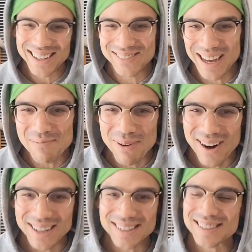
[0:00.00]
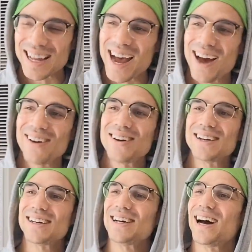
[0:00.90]
I lived that party style,
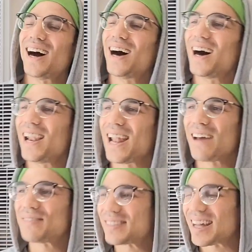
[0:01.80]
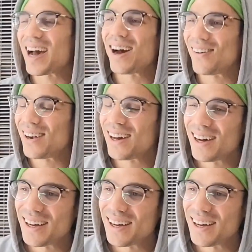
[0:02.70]
lifestyle,